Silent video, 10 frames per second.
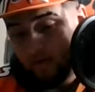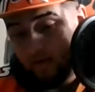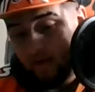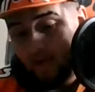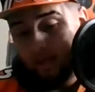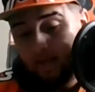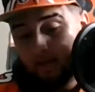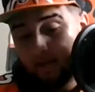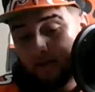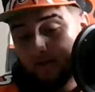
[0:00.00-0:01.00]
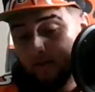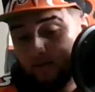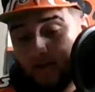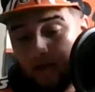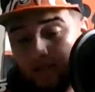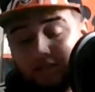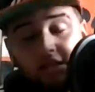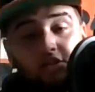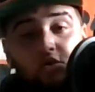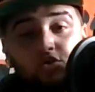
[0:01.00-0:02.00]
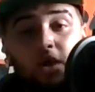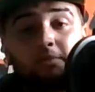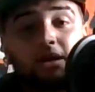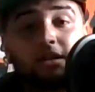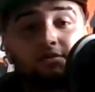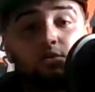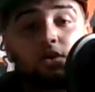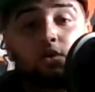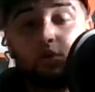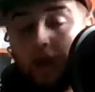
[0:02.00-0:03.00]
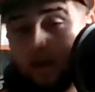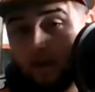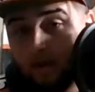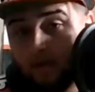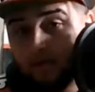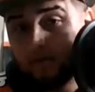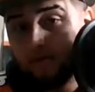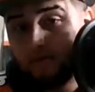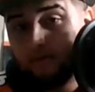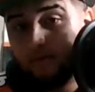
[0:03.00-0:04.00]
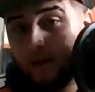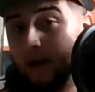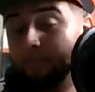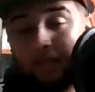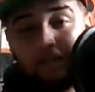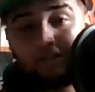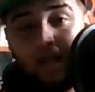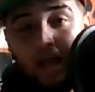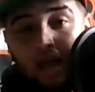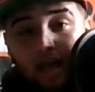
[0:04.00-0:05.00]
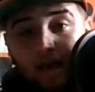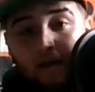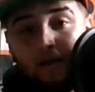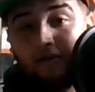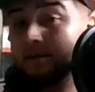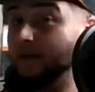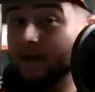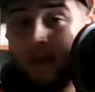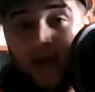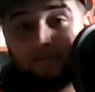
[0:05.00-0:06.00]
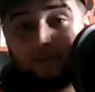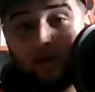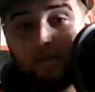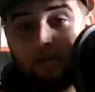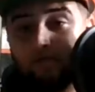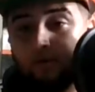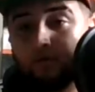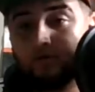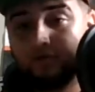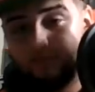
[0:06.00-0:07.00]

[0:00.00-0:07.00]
And yeah, that's going to do it. So I'm going to leave you with a hoo-day, a blessed day, and have a great day, folks.